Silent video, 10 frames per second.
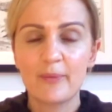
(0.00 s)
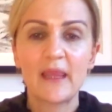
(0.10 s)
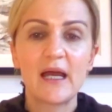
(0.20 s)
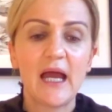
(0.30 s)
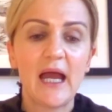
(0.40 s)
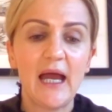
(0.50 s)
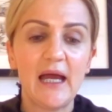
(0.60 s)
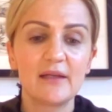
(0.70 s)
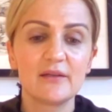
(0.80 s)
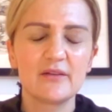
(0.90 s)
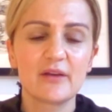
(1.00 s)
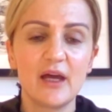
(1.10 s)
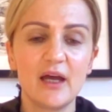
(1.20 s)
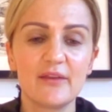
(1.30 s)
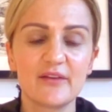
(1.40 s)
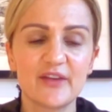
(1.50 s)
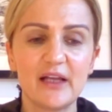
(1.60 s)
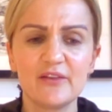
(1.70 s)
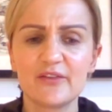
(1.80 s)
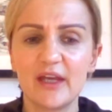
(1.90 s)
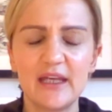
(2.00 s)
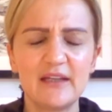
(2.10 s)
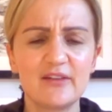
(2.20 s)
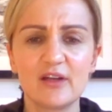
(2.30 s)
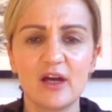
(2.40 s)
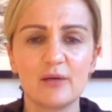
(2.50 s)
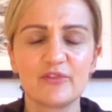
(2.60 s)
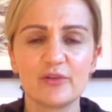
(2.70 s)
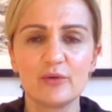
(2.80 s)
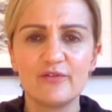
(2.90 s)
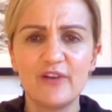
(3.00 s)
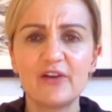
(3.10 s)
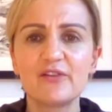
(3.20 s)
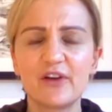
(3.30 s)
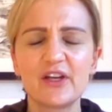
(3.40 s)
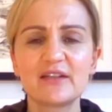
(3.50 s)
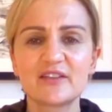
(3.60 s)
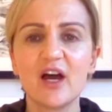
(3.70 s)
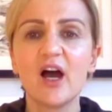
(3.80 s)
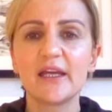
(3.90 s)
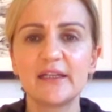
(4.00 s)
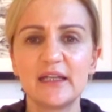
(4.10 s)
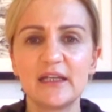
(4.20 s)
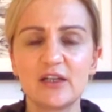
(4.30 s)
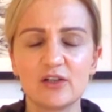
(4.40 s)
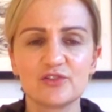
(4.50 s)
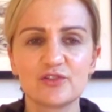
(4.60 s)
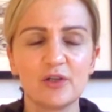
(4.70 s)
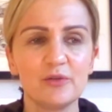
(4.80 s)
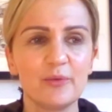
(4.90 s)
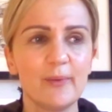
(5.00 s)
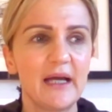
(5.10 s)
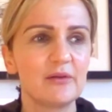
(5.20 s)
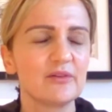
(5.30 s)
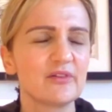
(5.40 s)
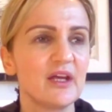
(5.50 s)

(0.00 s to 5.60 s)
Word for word: And uh, the cells are heated up to a very, very tiny controlled amount,